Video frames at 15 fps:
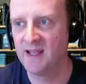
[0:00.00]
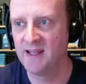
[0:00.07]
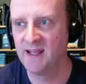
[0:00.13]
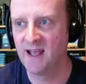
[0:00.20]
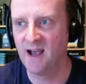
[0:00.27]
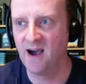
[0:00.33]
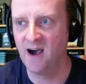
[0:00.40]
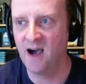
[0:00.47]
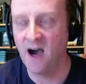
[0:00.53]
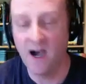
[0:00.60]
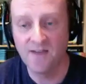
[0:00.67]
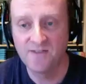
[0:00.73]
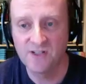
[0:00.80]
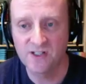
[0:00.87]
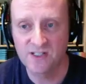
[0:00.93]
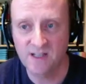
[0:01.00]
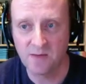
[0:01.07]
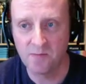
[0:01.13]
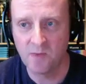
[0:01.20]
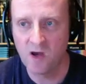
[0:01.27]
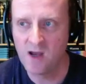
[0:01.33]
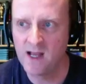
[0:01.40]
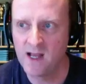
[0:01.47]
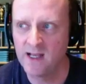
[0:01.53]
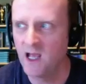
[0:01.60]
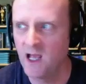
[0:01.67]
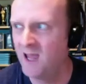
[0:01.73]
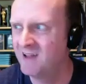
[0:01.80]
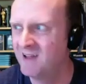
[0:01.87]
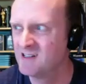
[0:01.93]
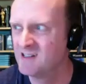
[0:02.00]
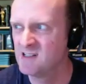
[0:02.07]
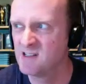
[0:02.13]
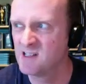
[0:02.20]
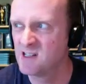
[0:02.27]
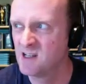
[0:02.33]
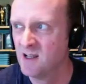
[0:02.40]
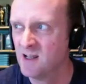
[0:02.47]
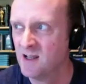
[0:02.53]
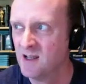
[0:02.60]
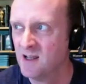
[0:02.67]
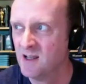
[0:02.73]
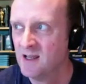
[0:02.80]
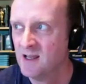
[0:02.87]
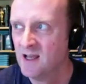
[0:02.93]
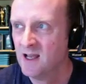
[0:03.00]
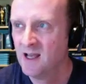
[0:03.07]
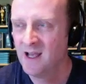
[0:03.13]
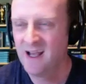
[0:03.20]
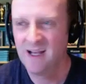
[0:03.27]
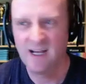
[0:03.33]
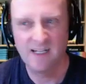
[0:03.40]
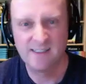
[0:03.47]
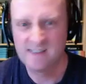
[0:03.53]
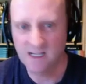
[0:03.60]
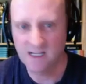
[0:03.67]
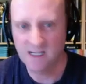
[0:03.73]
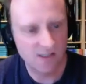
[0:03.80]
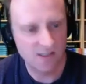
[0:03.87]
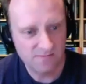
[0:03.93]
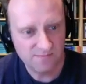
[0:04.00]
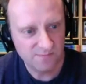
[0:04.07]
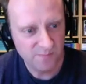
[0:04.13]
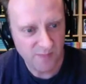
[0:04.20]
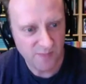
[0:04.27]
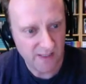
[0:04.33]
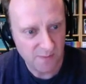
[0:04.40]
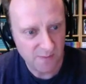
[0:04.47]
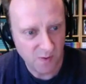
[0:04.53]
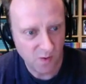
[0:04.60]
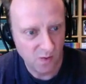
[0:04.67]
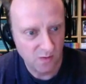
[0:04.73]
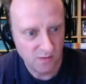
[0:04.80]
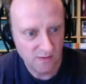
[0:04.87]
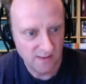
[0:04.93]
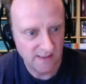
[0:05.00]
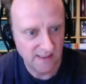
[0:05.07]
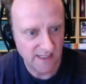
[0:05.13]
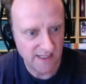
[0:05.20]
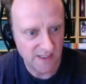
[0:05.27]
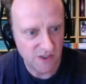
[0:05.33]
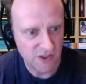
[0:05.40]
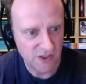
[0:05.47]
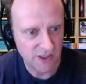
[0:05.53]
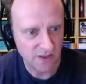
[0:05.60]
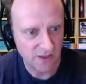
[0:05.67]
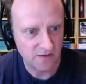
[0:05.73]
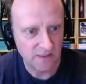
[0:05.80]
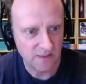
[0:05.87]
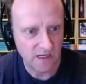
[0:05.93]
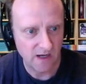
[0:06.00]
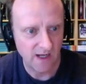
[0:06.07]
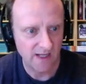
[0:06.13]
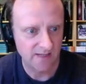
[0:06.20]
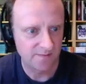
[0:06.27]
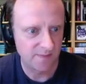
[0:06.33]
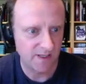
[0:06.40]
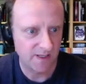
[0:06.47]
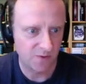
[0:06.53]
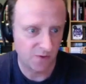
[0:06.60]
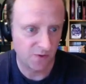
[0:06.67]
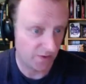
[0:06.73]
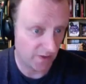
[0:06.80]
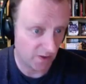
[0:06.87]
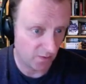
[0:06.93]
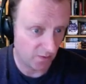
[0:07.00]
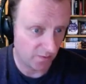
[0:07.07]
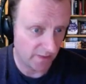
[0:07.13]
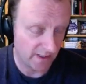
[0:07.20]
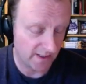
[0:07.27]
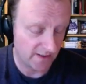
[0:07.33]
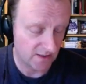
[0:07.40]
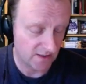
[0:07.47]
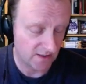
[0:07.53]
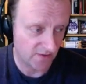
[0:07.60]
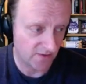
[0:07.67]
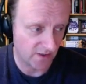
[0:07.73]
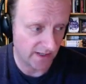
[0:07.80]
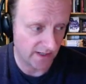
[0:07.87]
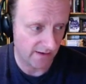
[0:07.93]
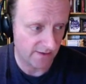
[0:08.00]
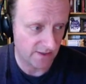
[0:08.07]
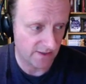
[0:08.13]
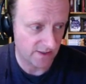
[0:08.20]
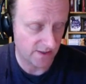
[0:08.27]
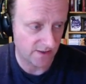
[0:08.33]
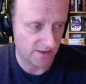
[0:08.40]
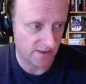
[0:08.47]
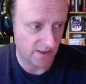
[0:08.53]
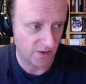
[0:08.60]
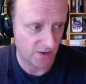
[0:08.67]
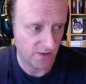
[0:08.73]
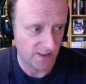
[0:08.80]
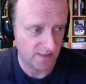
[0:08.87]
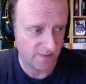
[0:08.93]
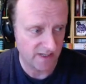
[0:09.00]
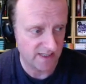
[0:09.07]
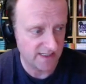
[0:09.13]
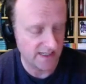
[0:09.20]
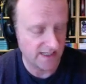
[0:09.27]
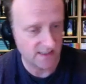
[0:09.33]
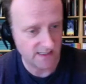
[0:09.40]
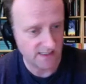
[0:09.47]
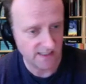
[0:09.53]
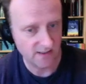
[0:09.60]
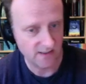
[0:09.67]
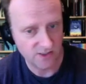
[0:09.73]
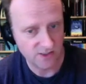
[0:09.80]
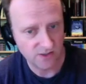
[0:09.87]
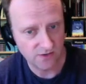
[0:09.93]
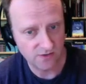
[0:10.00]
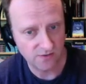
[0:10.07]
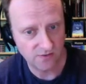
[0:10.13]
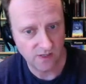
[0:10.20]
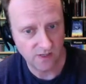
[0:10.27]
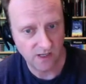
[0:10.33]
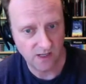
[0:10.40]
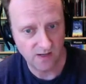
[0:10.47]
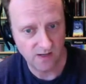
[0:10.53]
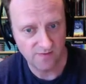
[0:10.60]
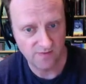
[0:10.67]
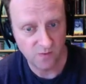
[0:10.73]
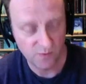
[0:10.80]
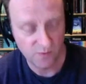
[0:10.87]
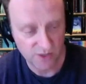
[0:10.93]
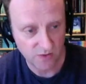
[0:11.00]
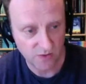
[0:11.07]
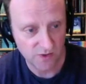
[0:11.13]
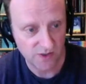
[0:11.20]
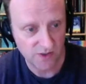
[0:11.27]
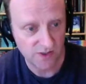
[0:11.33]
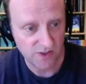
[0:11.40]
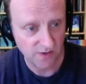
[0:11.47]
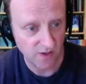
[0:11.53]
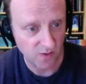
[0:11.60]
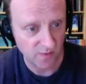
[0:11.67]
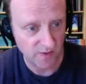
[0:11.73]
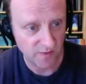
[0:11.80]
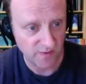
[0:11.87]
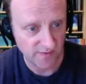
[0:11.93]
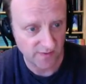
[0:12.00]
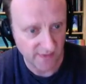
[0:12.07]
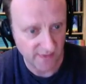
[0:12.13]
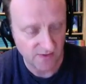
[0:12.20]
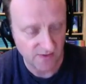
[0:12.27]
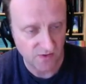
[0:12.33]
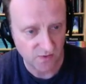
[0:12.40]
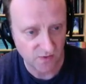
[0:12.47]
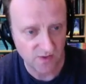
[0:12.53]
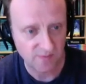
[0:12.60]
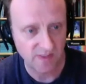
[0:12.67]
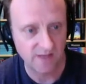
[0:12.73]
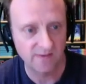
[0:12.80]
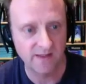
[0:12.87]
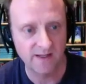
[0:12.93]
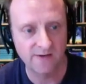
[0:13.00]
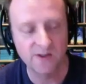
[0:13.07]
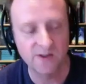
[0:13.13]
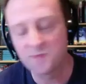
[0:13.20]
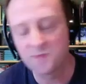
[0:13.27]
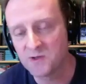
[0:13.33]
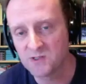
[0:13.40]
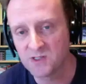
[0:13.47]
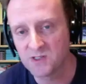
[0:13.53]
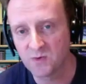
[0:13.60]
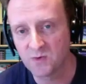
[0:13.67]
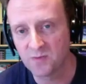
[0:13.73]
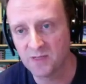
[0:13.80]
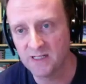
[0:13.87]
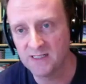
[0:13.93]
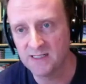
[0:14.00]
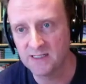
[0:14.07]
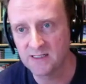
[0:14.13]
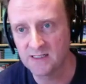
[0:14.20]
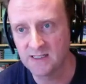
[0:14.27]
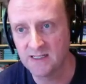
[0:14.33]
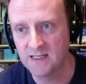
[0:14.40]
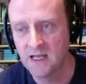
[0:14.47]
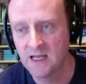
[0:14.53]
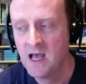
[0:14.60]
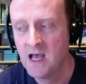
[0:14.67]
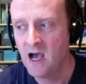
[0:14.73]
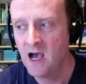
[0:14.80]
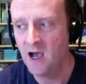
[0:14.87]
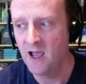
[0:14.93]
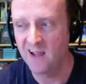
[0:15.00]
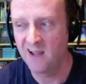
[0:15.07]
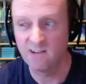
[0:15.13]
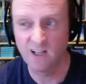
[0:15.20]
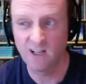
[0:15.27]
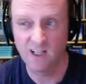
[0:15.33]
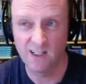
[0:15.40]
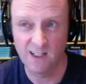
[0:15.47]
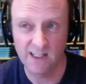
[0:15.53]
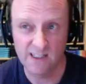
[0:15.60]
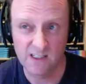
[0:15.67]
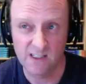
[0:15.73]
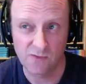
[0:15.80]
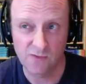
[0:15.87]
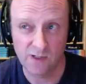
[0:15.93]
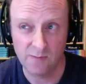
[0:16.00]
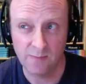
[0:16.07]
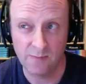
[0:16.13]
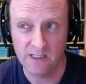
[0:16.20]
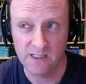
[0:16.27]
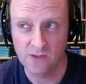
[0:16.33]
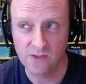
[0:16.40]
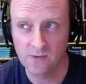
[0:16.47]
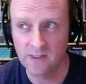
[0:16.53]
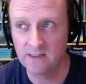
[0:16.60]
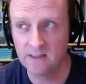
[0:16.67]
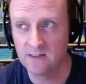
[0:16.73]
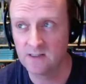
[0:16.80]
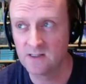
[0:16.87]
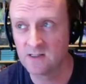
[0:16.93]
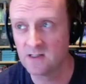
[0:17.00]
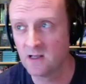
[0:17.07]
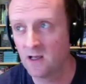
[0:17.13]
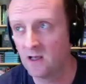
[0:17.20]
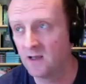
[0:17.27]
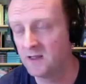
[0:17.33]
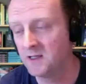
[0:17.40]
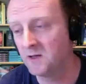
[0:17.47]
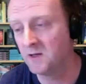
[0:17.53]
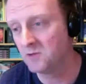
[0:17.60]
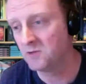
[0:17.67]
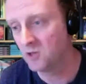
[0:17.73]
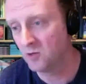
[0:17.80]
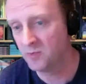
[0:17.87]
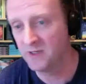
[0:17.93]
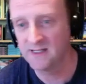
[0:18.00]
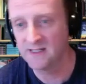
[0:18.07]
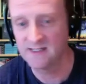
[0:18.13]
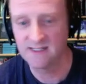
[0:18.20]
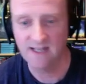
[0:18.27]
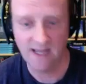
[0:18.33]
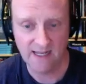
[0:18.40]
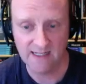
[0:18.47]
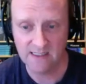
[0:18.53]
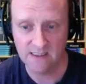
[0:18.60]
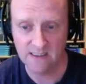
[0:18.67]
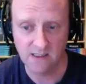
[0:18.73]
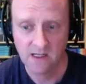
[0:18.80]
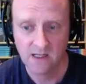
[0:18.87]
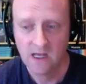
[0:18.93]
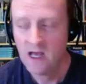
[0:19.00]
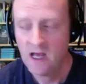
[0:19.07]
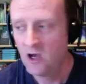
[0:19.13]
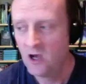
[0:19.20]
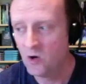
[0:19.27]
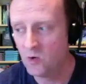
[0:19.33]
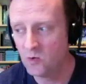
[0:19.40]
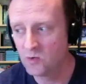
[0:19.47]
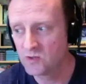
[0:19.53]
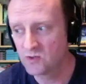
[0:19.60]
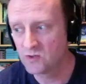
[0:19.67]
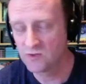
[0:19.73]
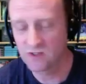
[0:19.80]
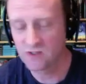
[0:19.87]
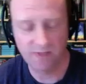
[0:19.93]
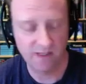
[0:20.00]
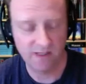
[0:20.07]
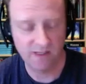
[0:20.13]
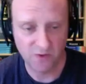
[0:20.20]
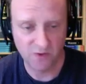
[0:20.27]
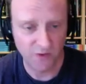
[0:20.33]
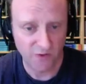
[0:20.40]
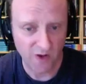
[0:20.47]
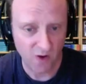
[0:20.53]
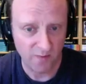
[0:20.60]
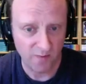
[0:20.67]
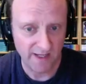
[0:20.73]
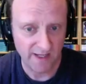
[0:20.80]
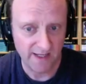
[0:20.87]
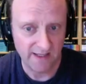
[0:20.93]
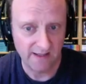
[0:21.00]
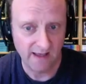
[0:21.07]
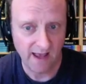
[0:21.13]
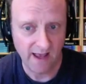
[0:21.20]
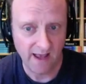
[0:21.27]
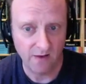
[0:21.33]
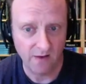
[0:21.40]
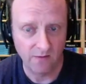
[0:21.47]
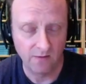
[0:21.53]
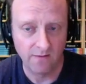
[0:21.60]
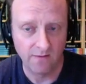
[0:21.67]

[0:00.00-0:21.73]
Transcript: I've just done mine, and a dozen people at least. I had people who helped me because I've got a character who has PTSD. I had two former soldiers who helped me with that, talked about their experiences with PTSD. I had at least 3 beta readers, copy editor, all sorts of people who helped me out.